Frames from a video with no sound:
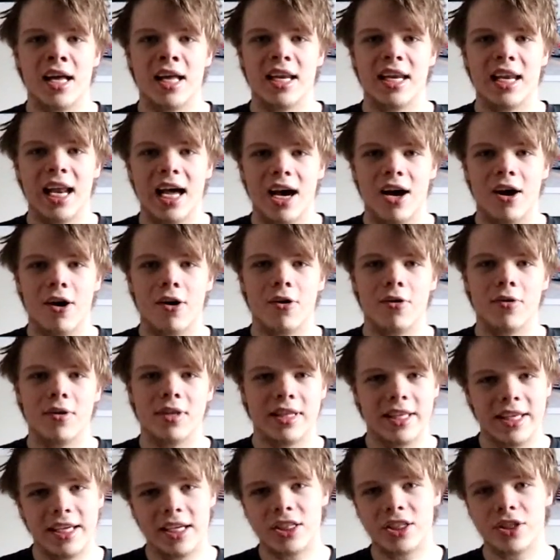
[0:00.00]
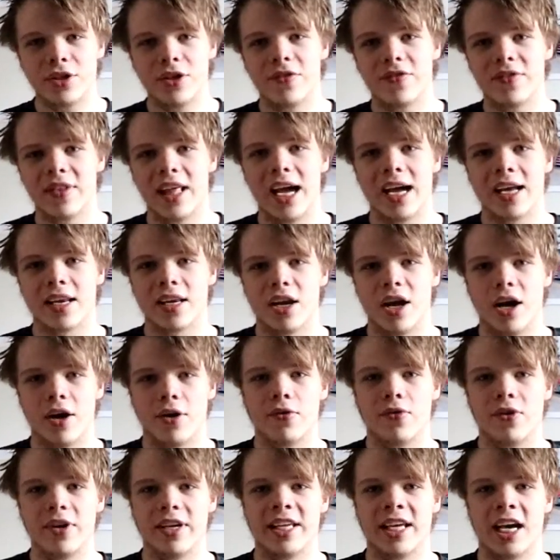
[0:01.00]
Now, the issue of that not
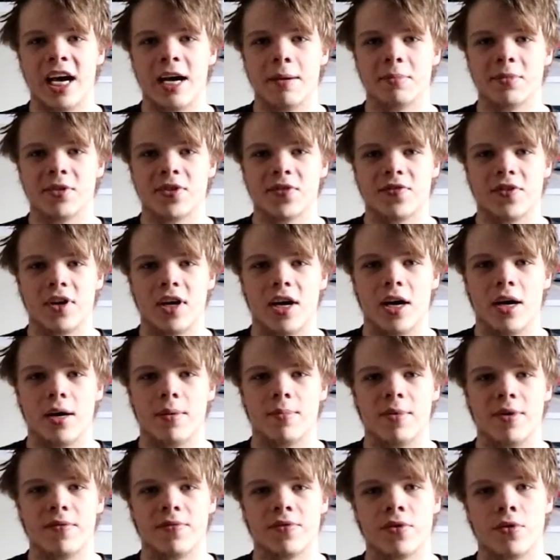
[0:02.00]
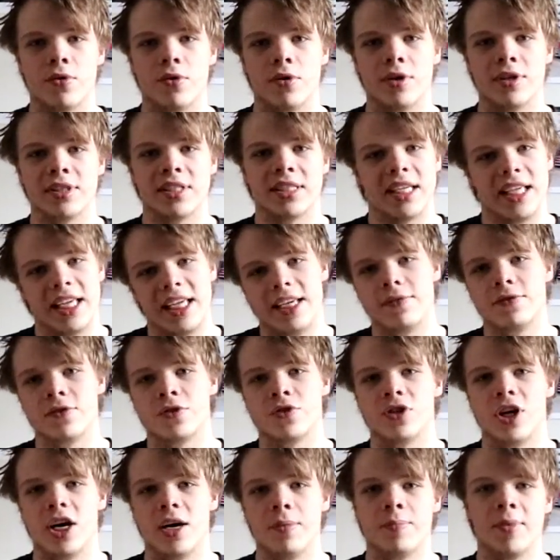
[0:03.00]
only comes from, of course,
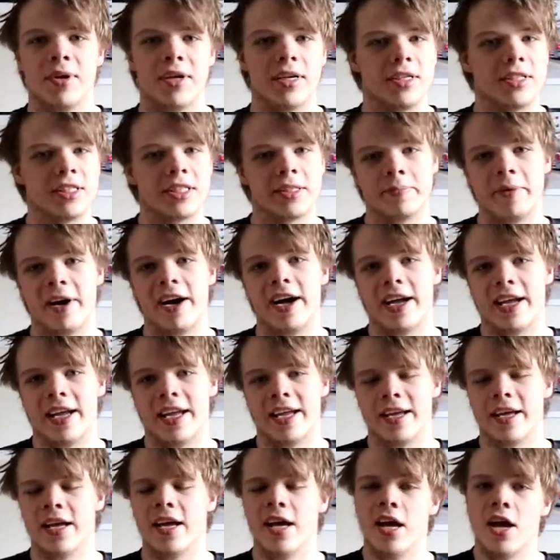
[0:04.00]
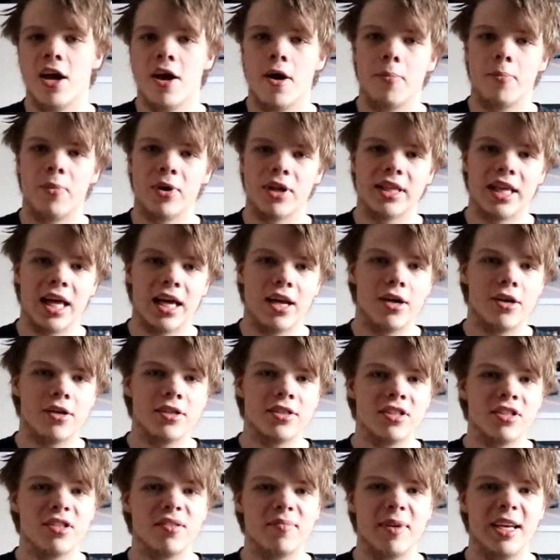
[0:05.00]
eavesdropping, spying, but that
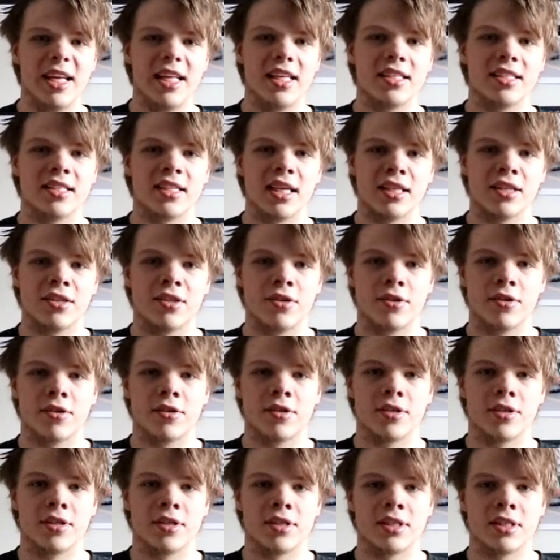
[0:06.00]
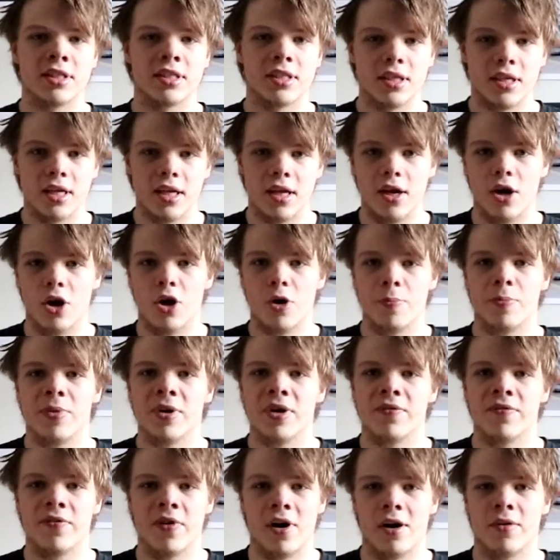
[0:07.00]
also means that there is
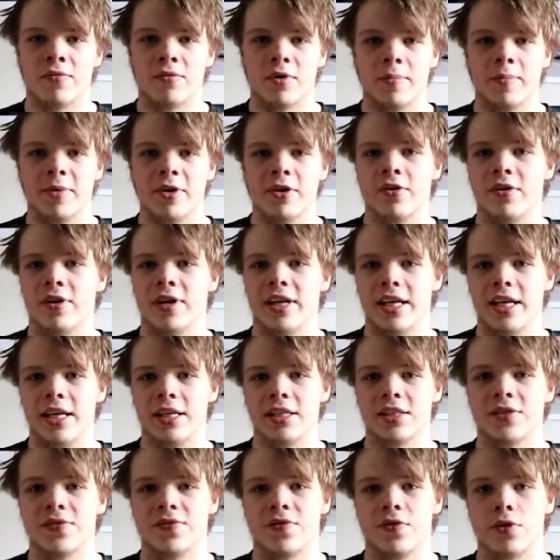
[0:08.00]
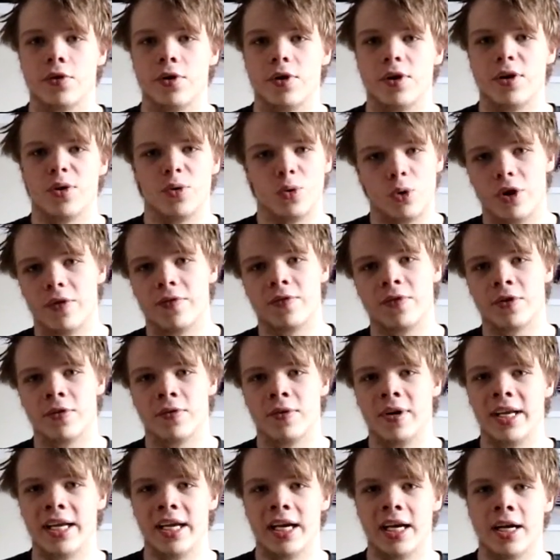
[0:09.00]
open vulnerabilities for North
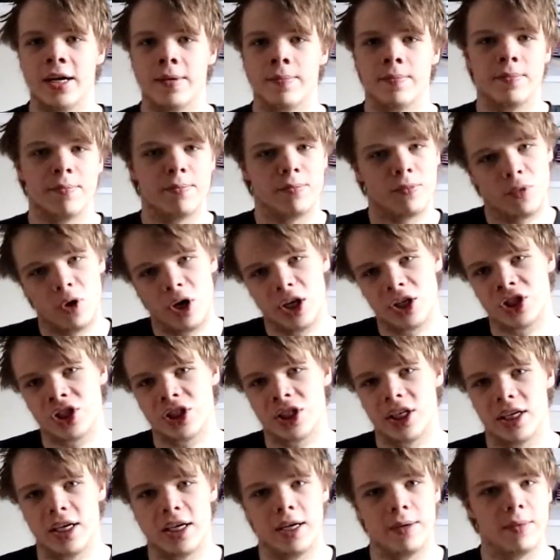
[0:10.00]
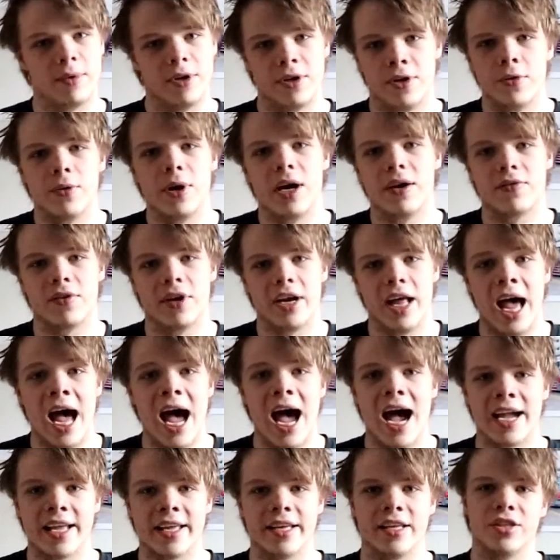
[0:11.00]
Korea, Russia, whoever to
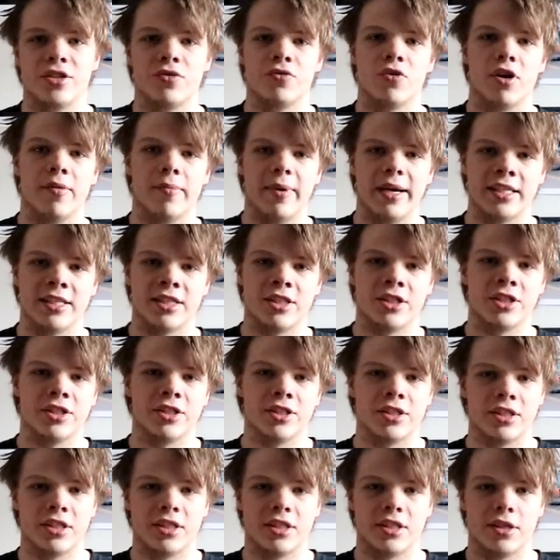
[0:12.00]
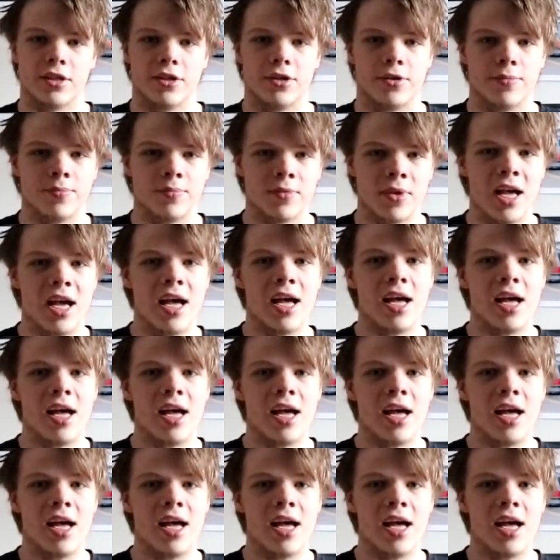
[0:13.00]
hack into our messages. So